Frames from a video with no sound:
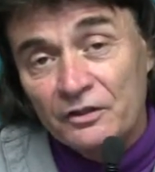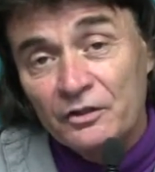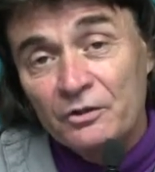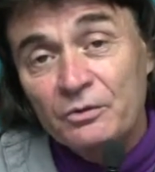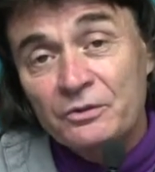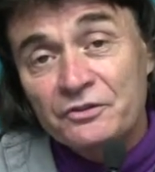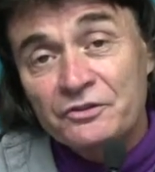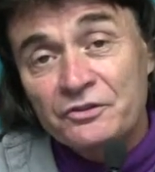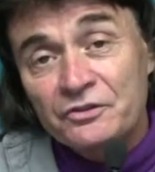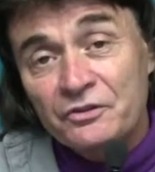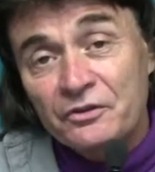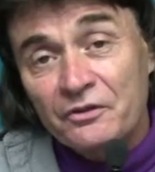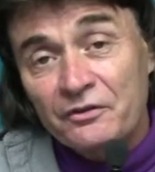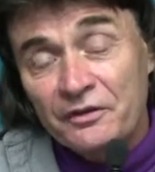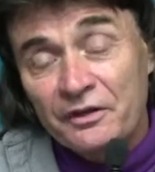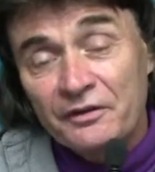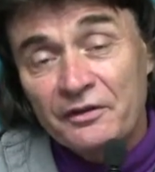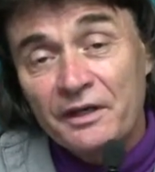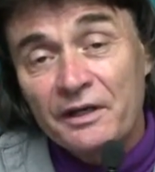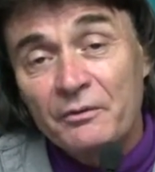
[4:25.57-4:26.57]
You assert
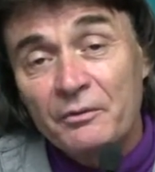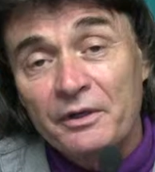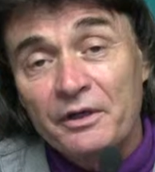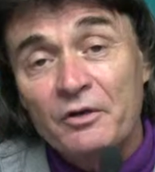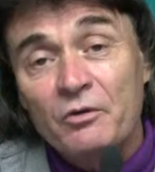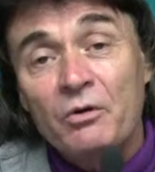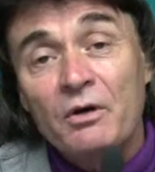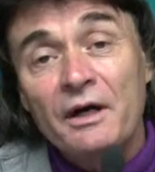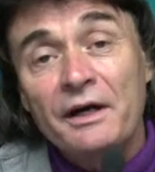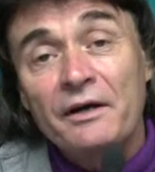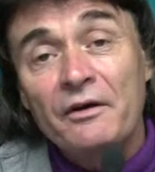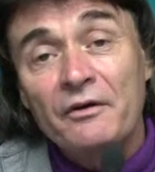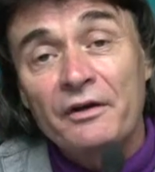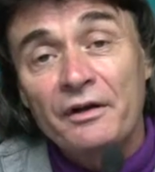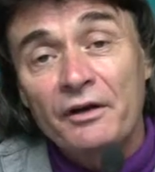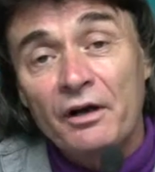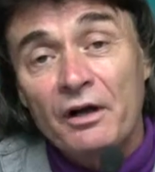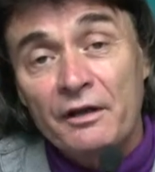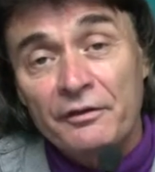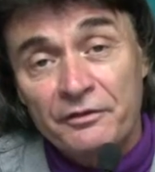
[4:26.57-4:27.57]
that they require
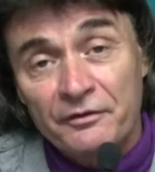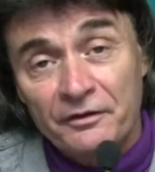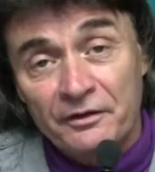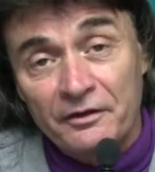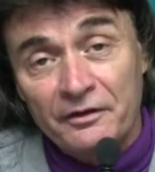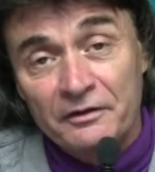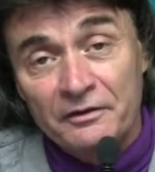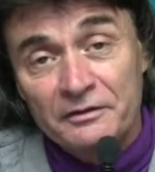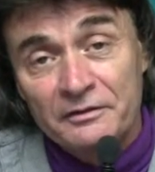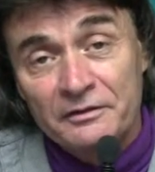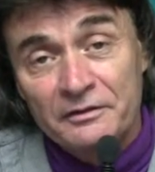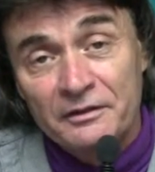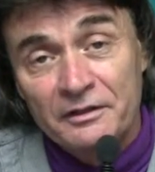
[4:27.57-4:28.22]
an author,